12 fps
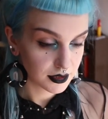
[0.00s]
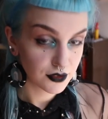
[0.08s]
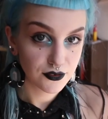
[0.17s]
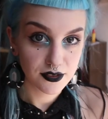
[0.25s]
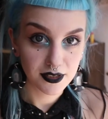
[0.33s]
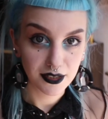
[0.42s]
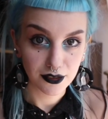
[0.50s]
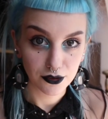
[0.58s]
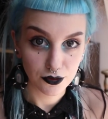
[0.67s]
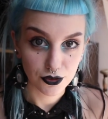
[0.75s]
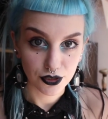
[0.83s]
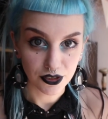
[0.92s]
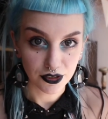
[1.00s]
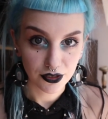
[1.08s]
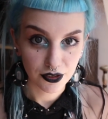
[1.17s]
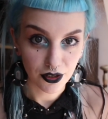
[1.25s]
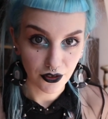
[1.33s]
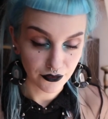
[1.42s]
gives the illusion
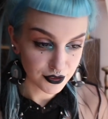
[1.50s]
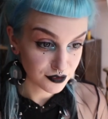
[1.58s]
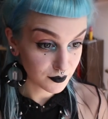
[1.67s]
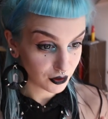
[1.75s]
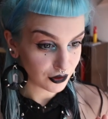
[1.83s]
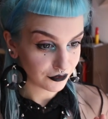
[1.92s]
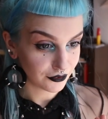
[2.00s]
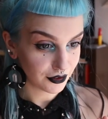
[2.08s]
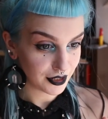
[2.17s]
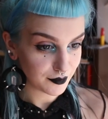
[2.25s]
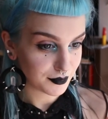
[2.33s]
of a smaller forehead,